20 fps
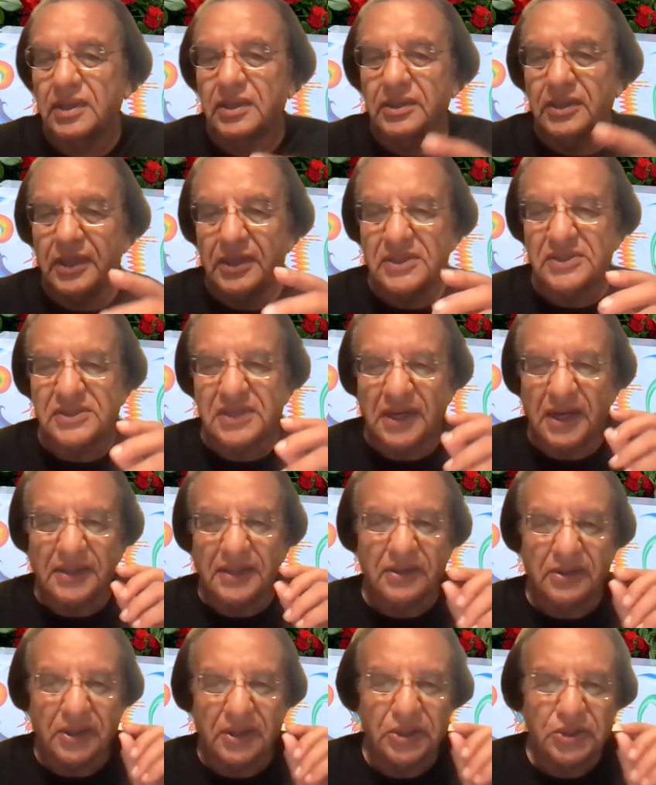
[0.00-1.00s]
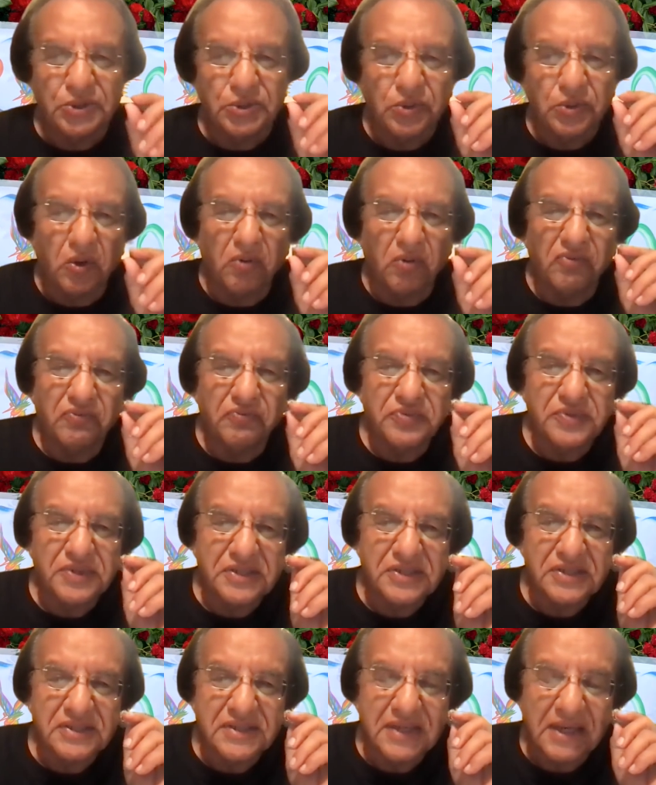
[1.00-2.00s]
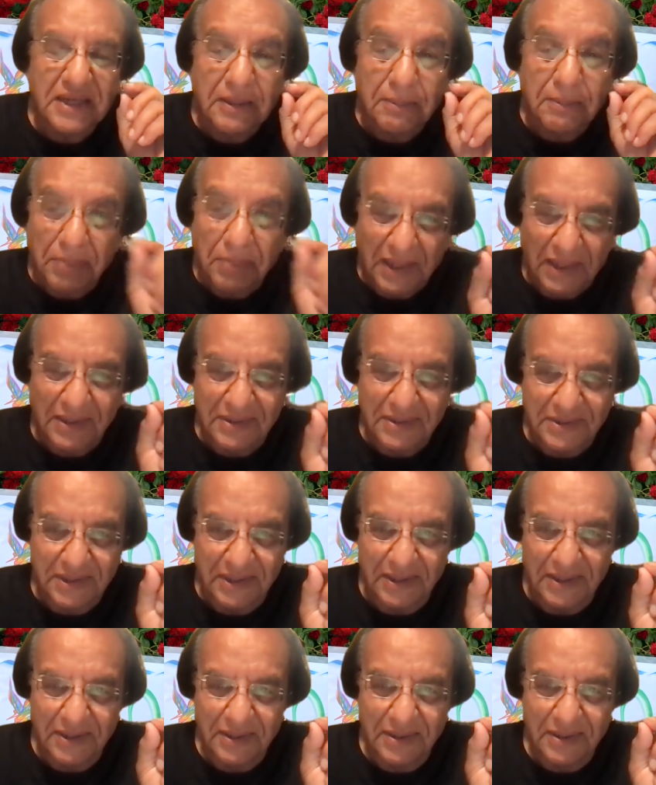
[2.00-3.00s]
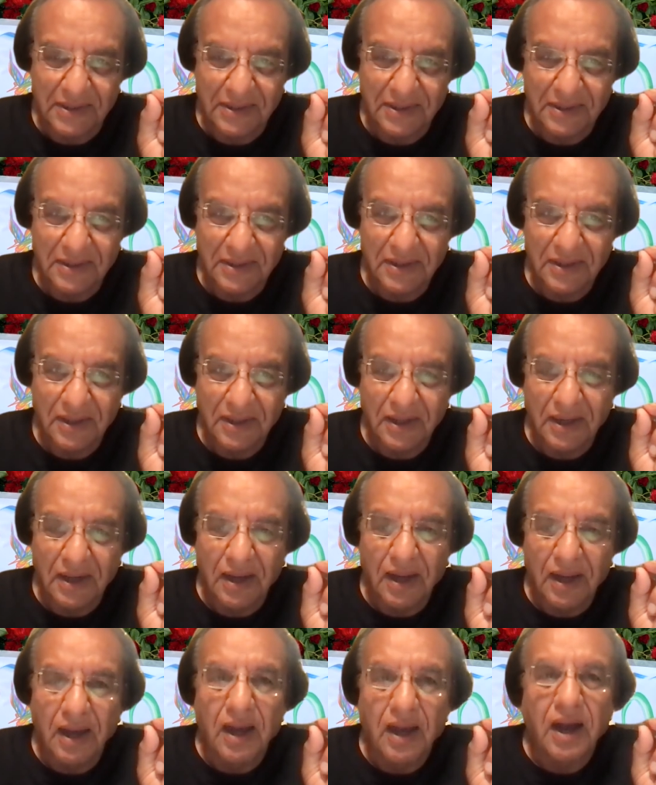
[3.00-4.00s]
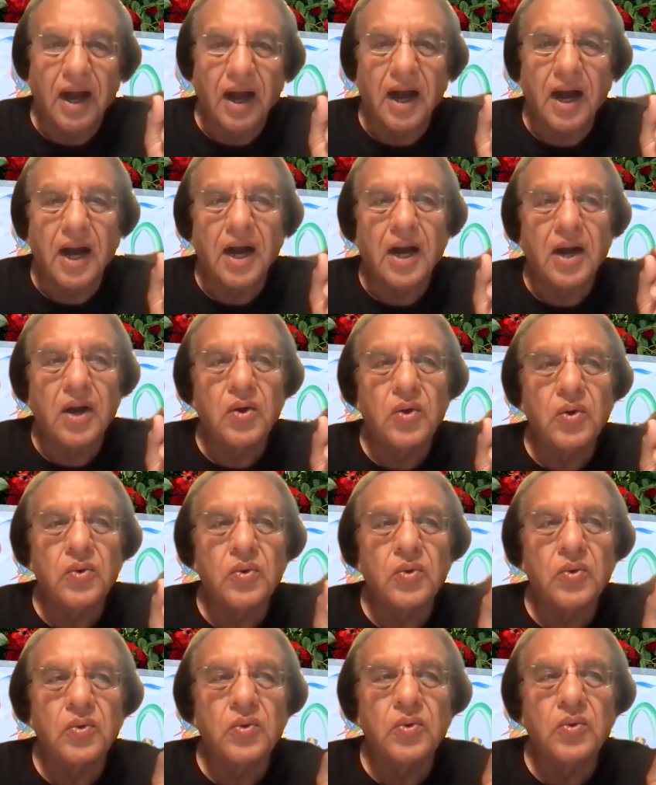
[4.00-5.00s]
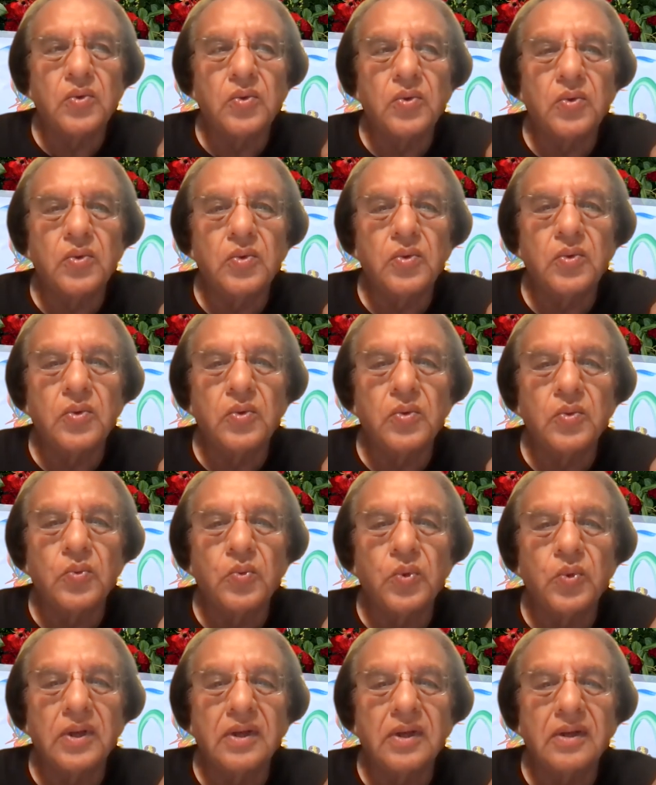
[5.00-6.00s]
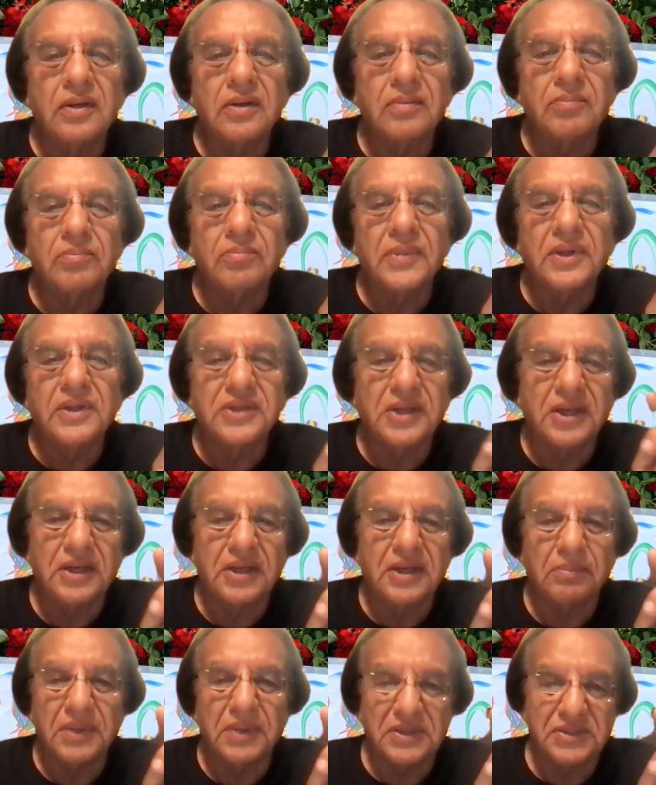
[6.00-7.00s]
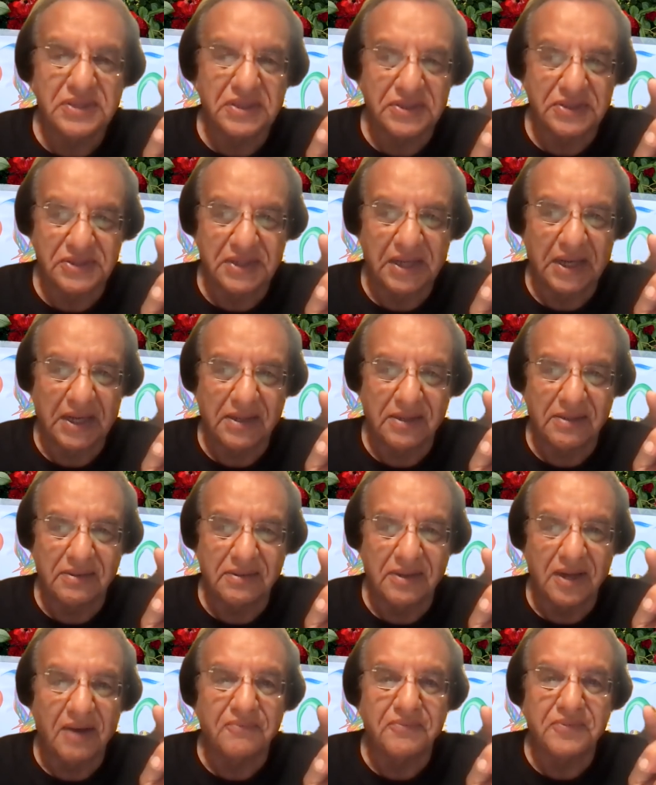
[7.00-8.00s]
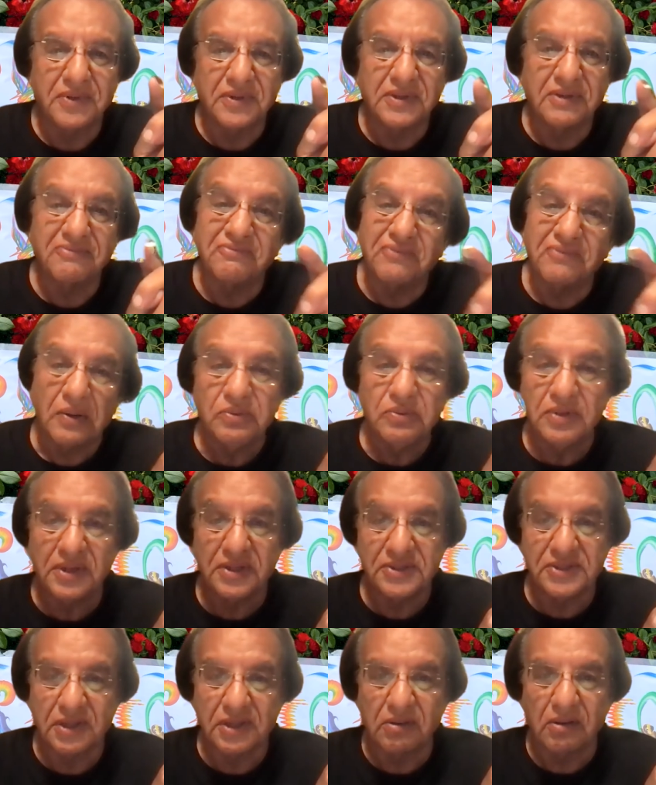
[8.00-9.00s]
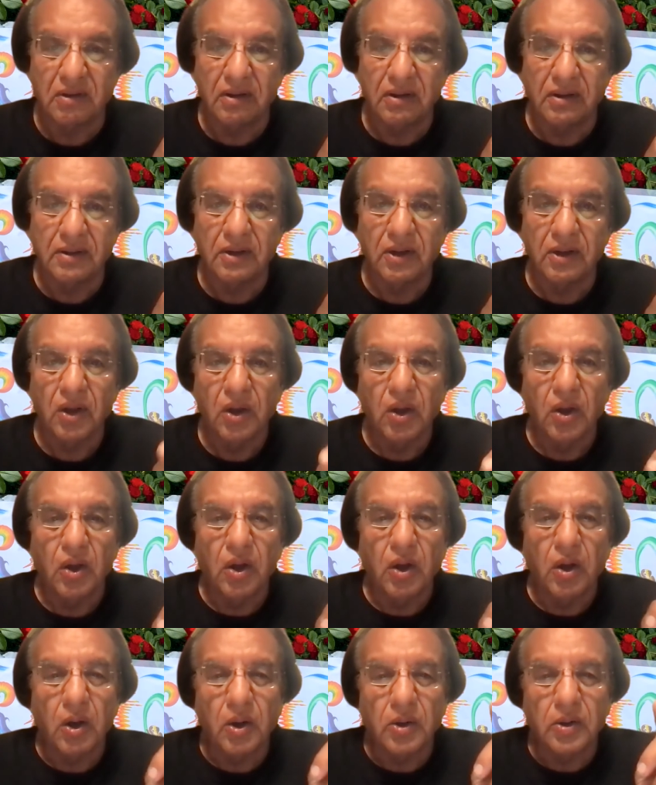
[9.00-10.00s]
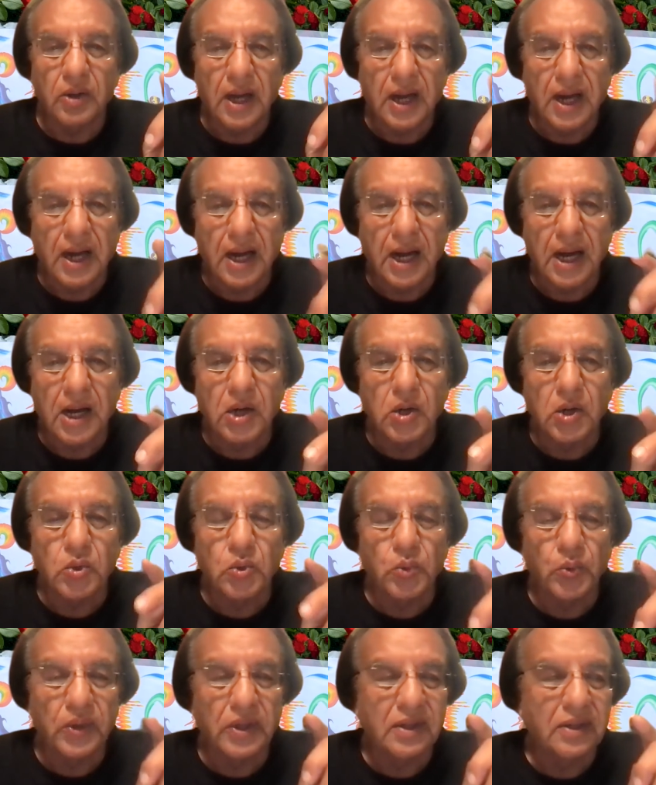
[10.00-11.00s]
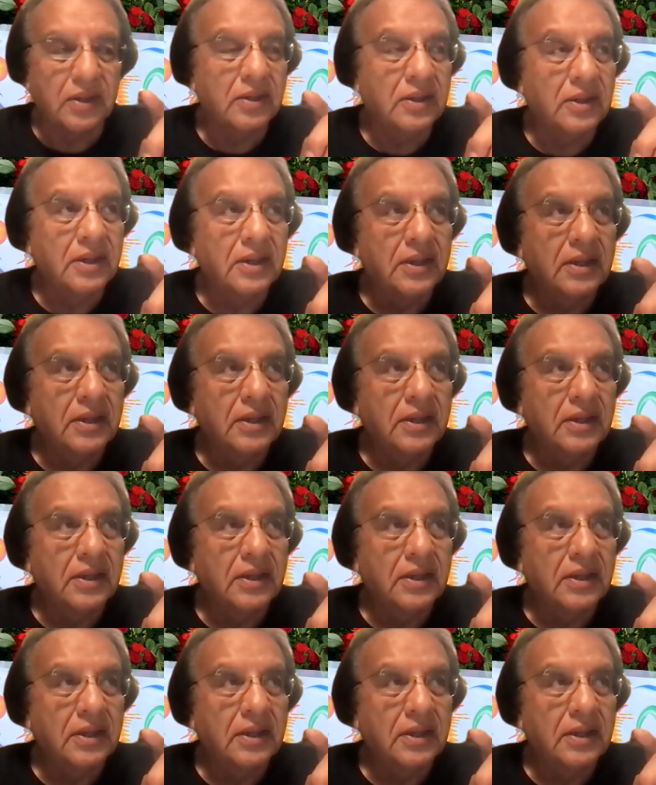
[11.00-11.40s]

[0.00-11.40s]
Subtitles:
There's another issue of sustainability. How will Ethereum be sustained after the founders are gone? Or how will